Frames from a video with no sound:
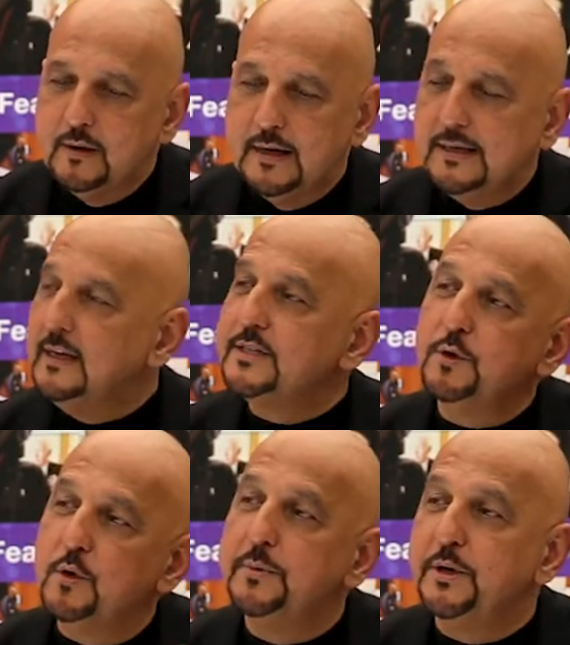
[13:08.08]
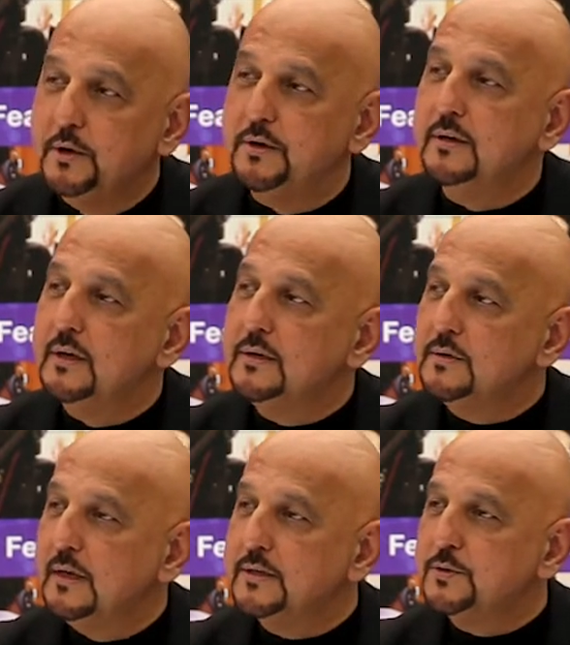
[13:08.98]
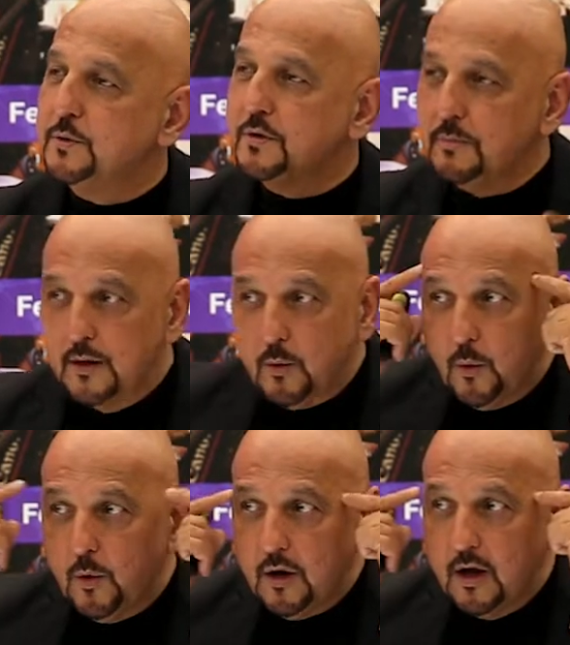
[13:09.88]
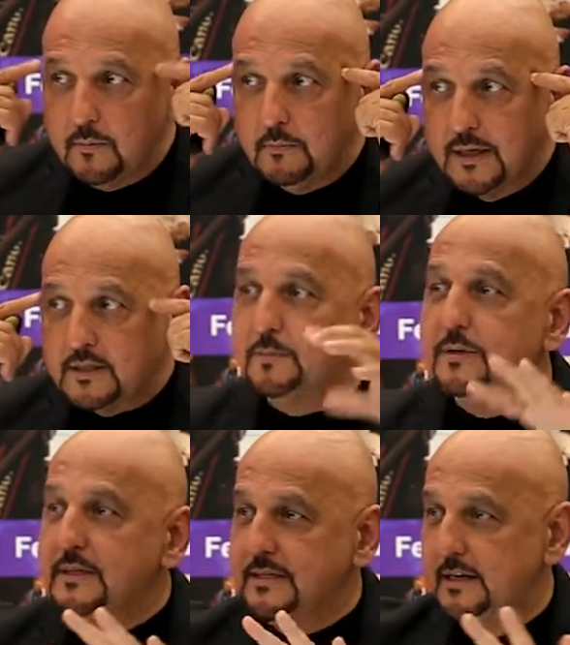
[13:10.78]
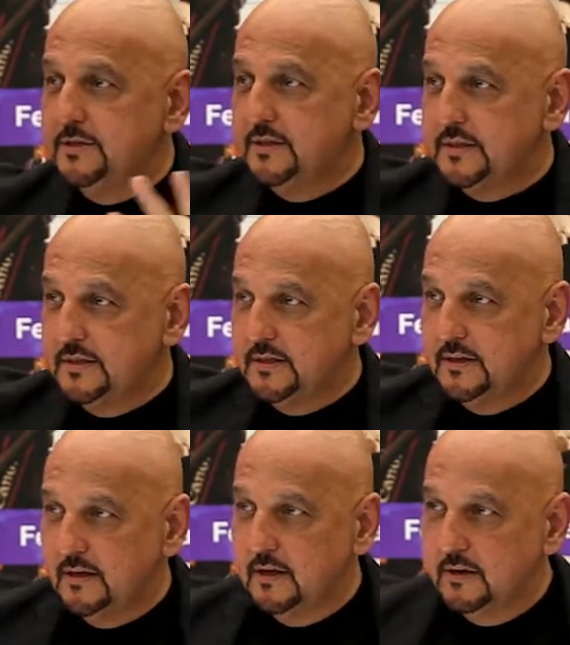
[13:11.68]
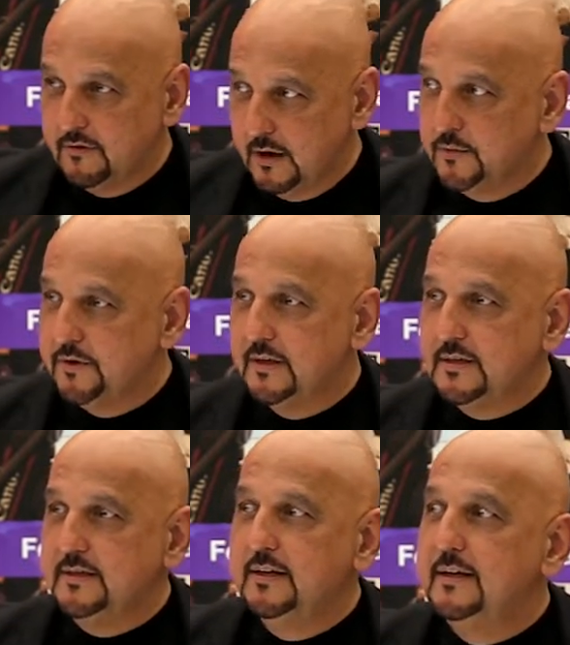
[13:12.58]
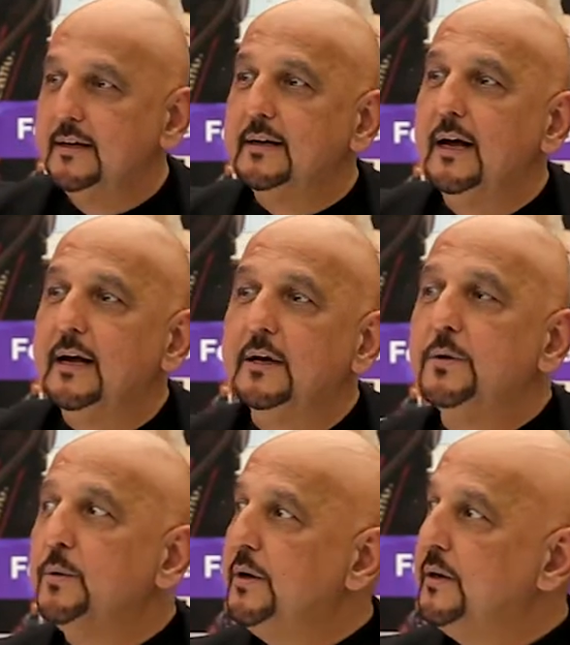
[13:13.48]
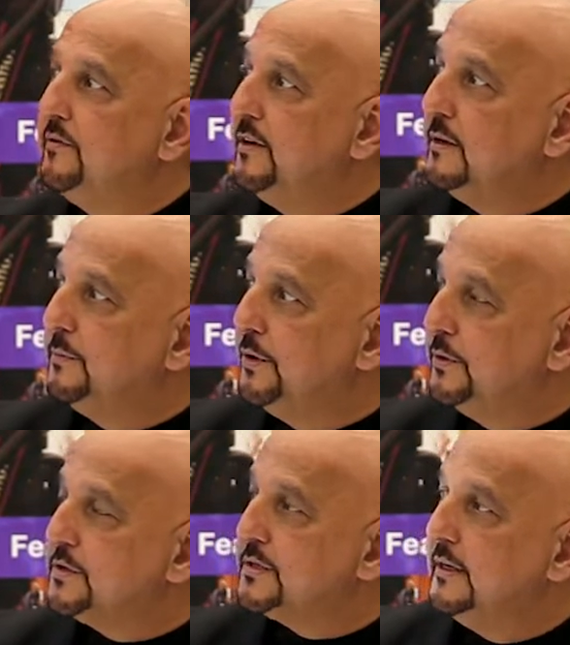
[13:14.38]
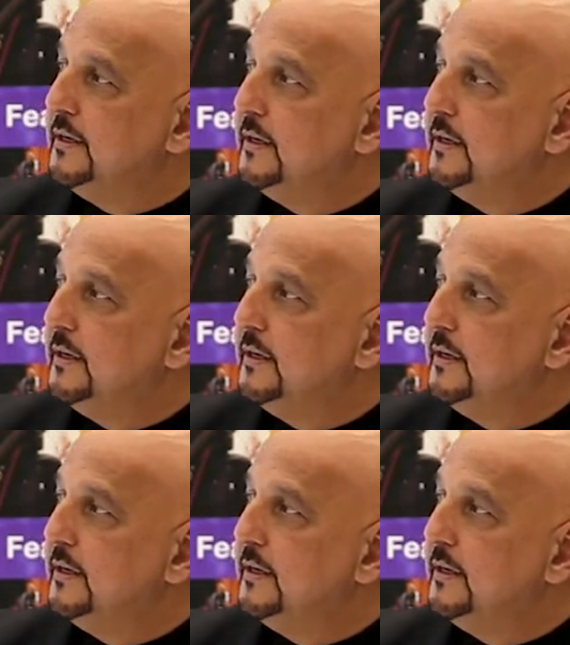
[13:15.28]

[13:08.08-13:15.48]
I'd like to go beyond, and I'd like to talk about all our multiple intelligences that are around us, and how do we develop those.